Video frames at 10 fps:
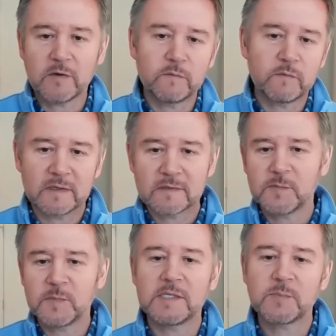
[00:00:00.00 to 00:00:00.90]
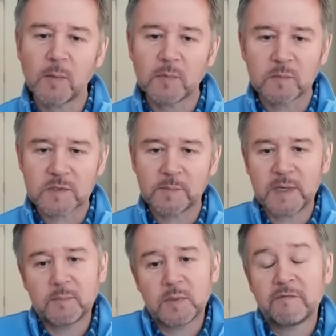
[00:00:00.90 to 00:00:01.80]
over some of these problems that
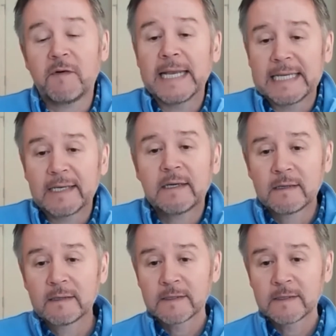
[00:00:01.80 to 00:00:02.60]
people are finding?